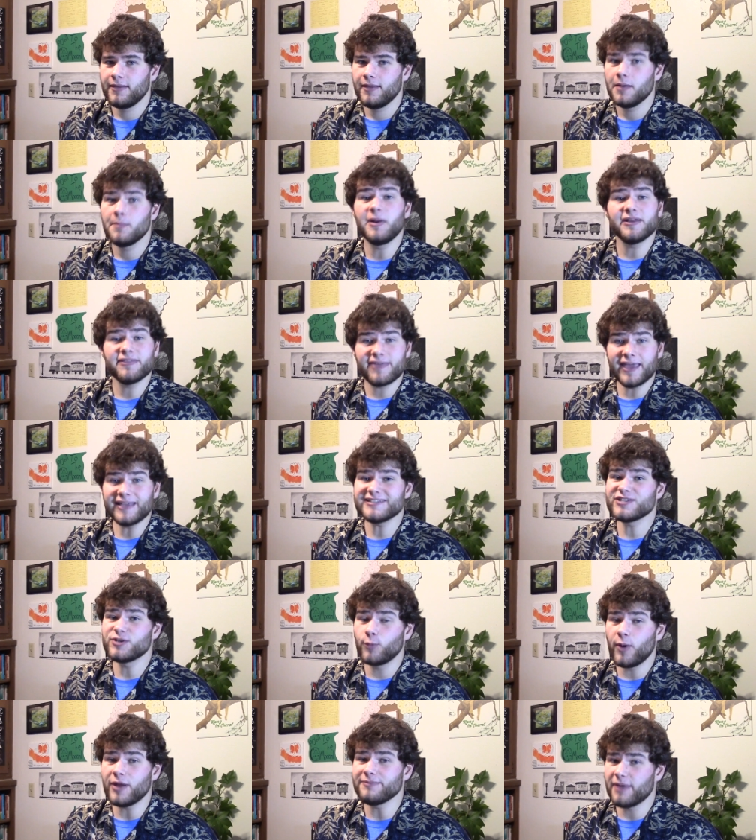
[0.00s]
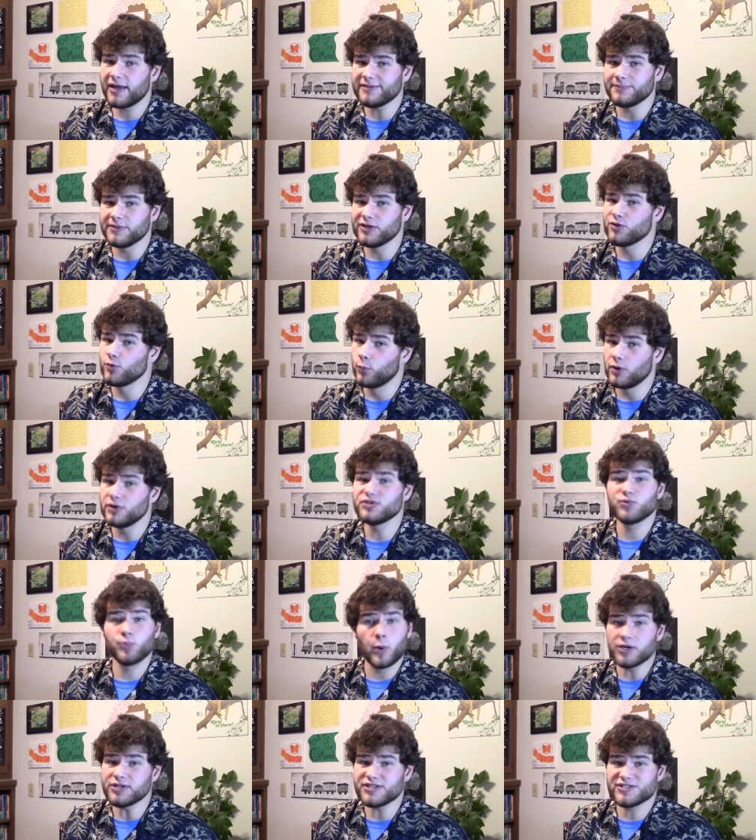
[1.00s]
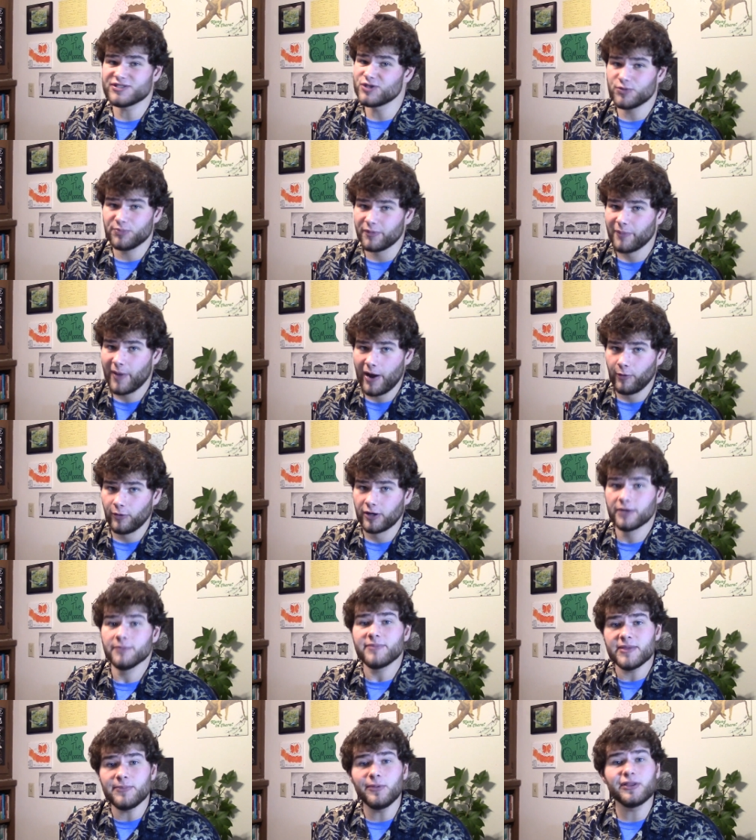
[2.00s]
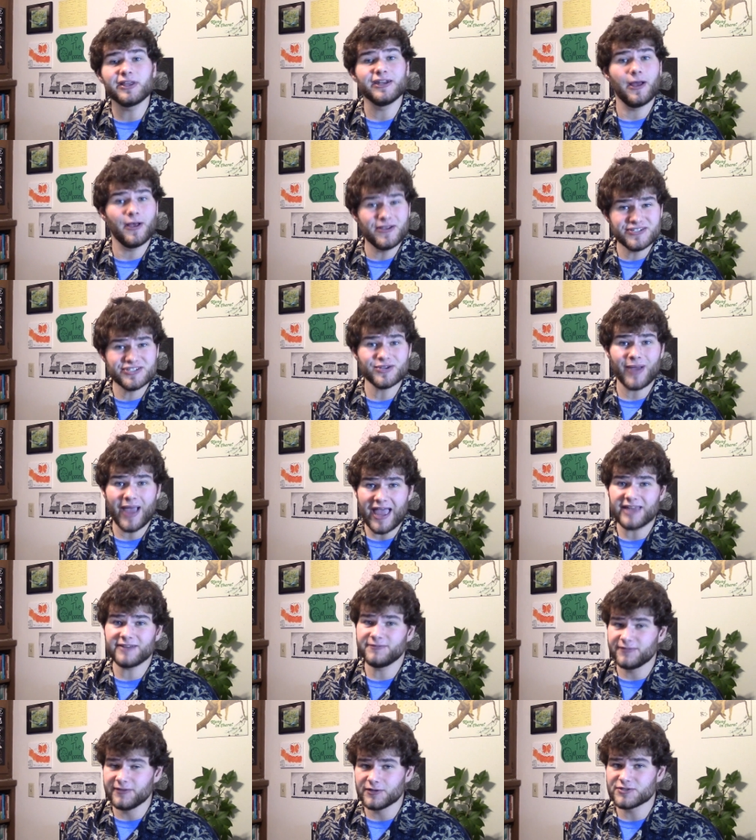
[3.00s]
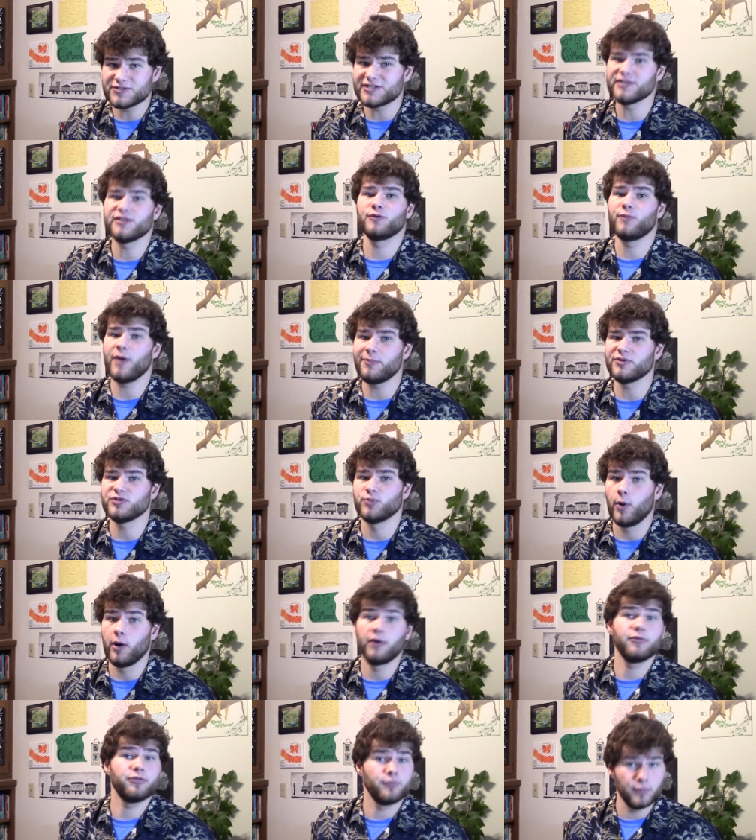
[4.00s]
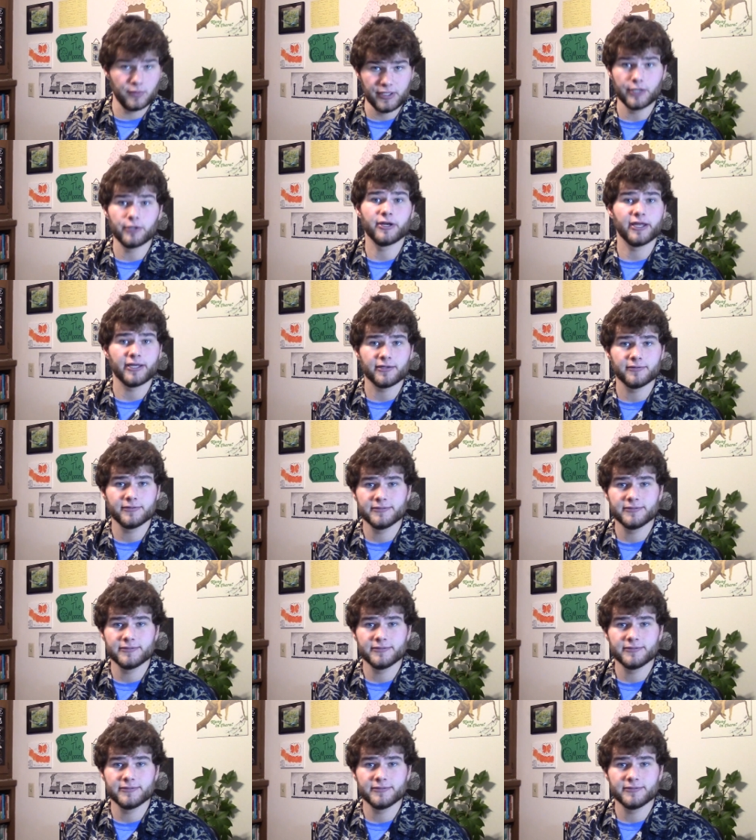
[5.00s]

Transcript: But thanks to what might be the world's worst superpower, people can also add fears to their repertoire through learning.